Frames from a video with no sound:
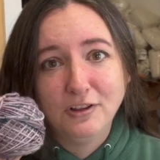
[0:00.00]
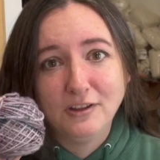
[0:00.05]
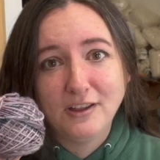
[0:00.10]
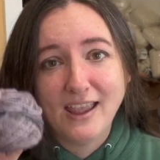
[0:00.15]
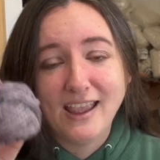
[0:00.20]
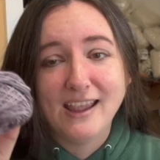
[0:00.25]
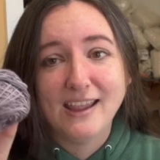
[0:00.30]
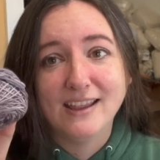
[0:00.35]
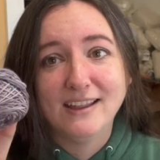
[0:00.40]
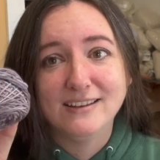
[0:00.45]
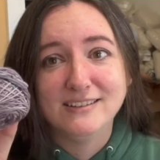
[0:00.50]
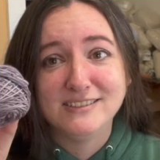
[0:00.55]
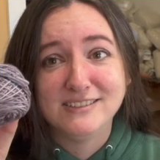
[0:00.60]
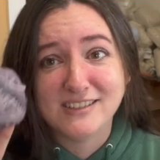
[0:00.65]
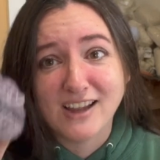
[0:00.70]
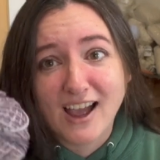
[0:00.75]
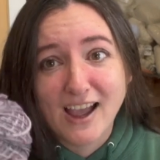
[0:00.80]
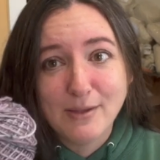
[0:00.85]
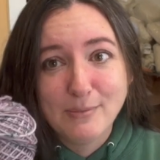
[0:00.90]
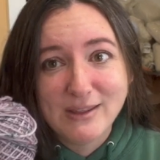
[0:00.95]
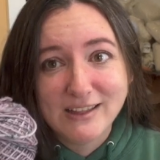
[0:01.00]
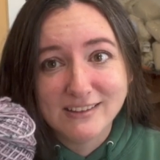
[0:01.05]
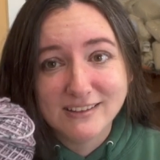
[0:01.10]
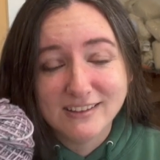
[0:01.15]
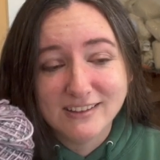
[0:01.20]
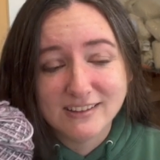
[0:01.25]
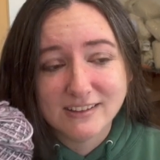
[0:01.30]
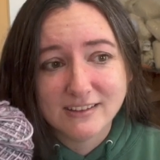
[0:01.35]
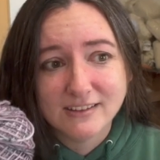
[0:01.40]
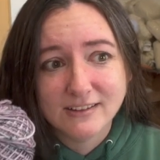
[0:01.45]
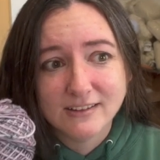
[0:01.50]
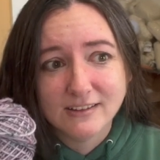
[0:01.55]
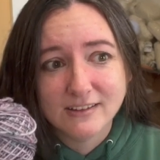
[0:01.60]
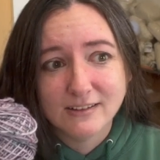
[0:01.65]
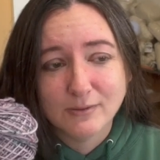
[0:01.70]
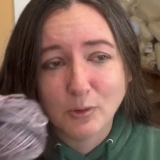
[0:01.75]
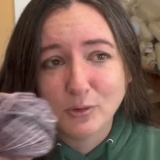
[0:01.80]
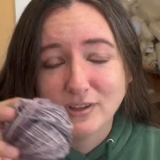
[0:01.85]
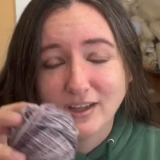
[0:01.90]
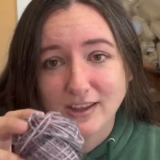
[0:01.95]
and diamonds,
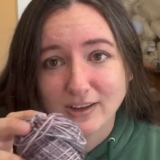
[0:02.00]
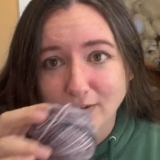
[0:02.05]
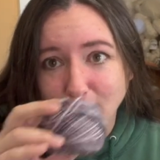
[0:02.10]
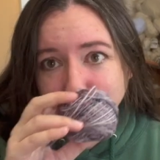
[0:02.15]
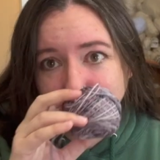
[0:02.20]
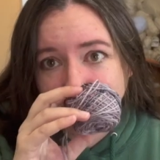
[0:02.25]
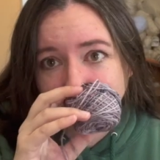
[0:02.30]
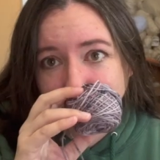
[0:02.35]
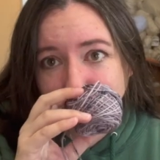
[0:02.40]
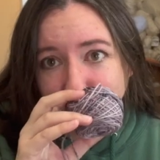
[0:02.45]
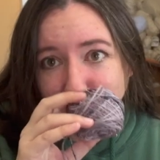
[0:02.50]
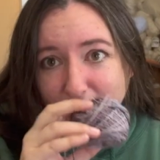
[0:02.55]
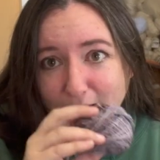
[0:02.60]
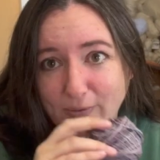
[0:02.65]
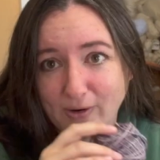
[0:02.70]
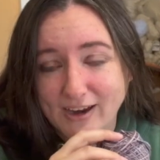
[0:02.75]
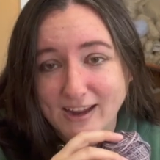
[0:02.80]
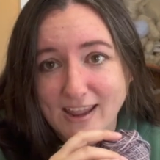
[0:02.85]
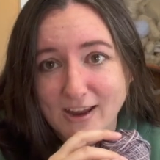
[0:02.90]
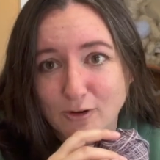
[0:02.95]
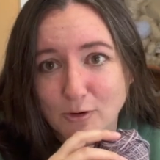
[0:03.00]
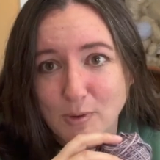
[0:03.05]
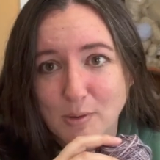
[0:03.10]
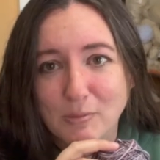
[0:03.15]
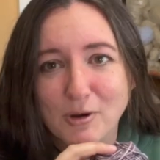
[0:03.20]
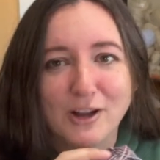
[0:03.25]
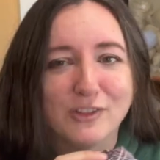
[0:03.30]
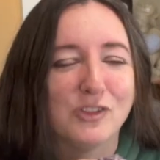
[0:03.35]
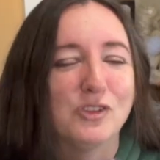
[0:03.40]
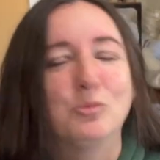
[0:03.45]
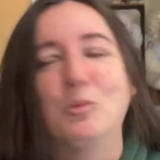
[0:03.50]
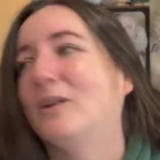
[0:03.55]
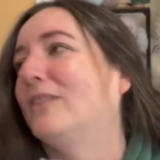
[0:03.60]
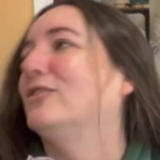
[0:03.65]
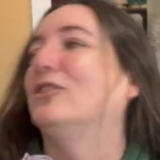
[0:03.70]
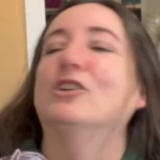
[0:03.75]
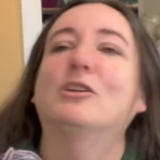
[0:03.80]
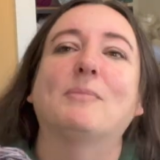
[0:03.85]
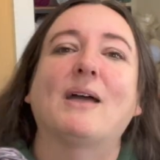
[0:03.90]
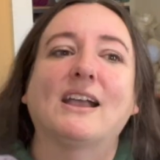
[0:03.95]
what was the other flower? I can't remember at this point. I have
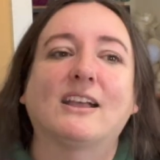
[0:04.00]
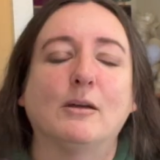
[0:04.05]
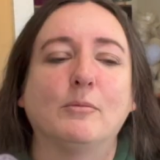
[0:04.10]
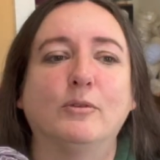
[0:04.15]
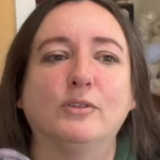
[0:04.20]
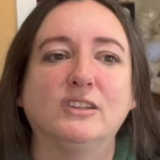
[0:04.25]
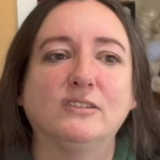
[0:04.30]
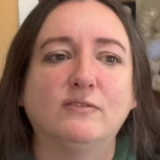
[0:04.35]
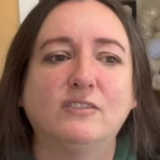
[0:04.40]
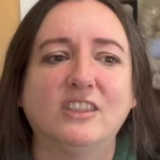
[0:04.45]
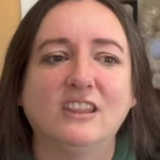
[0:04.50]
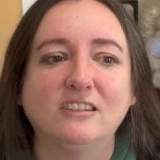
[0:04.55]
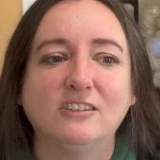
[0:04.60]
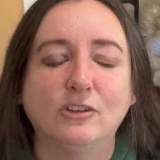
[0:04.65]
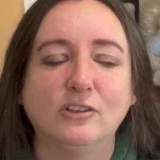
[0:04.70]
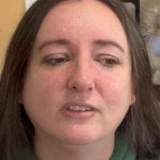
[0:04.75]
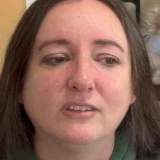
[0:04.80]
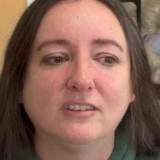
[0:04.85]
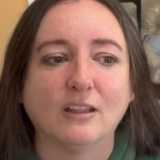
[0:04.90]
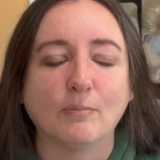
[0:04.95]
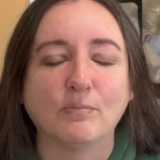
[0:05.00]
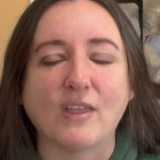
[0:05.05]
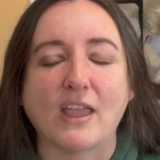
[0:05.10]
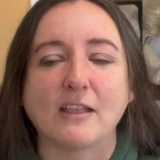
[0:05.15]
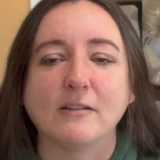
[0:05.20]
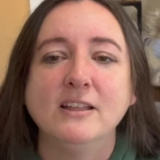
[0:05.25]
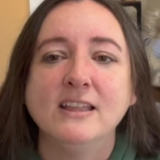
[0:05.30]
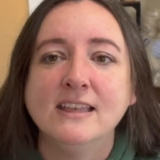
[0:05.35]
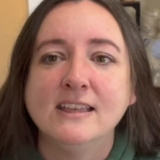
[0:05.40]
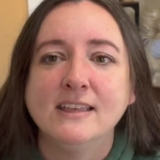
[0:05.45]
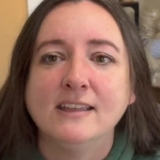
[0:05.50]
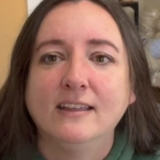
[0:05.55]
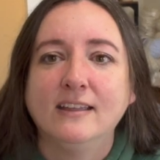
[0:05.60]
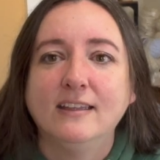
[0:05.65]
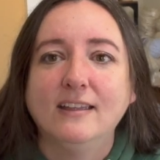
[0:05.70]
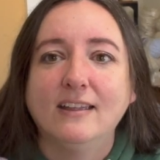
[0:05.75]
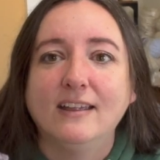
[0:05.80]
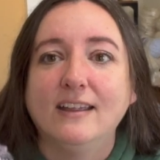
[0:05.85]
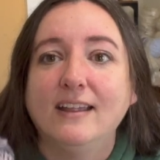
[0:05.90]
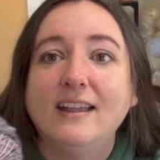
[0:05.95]
to look it back up. It was thistle and something.
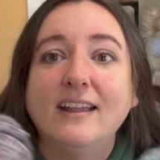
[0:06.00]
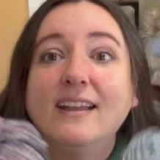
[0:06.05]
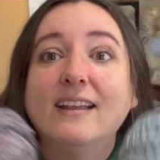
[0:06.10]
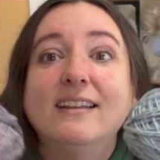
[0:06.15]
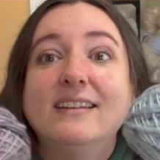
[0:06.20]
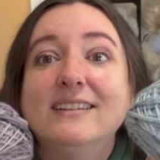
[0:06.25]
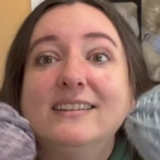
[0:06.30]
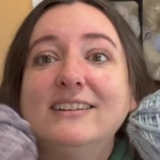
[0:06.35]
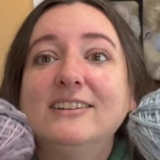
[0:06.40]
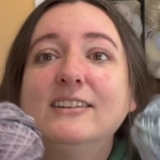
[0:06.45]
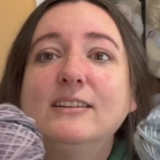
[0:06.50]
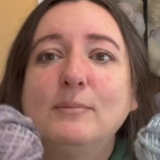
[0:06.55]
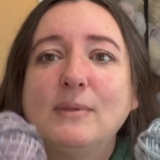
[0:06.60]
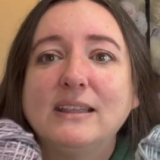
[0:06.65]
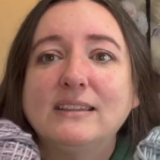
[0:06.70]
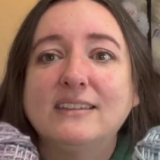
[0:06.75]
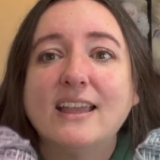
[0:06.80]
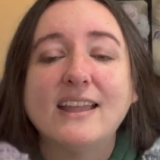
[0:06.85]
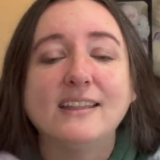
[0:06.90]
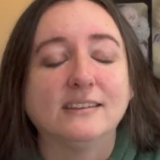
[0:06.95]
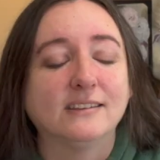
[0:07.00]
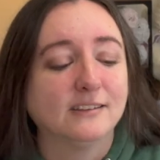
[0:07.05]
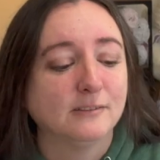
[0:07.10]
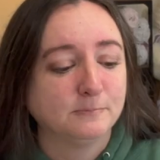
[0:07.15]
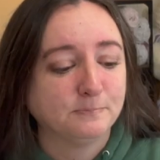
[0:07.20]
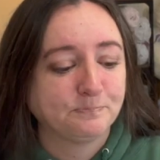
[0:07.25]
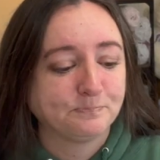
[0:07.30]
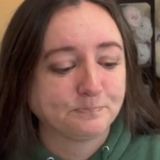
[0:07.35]
And it makes sense.